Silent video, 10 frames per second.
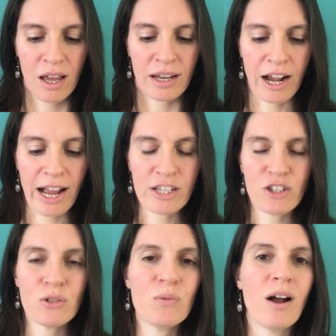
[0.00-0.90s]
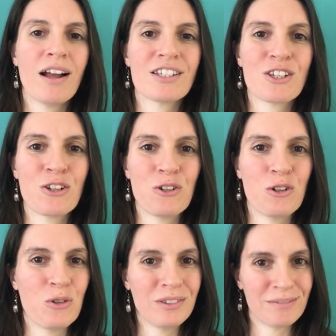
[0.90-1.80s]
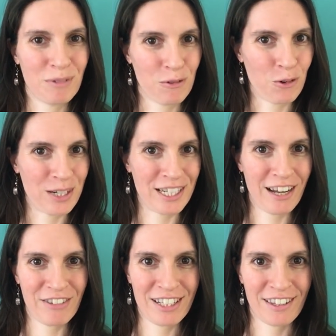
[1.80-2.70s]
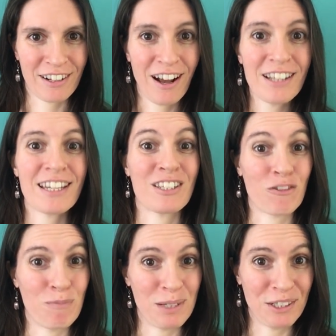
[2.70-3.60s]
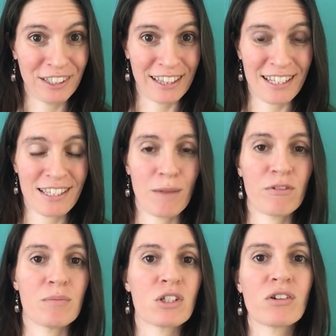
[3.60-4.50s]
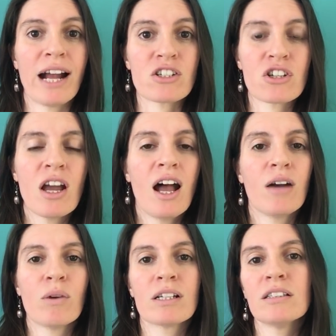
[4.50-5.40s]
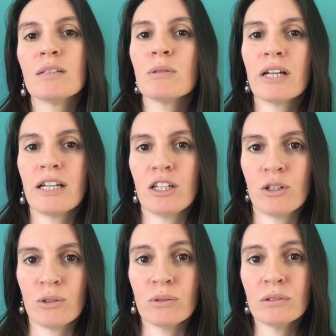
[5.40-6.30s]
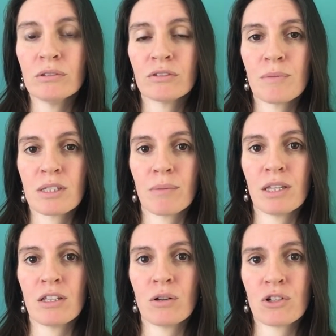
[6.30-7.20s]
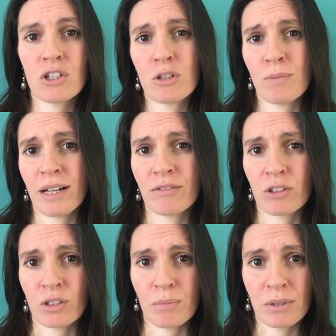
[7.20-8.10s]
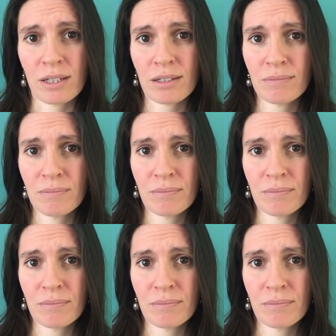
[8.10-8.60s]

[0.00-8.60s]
Now, I do want to, before we dive into the content of building this up from scratch, I want to liberate you from some of the notions you might have grown up with.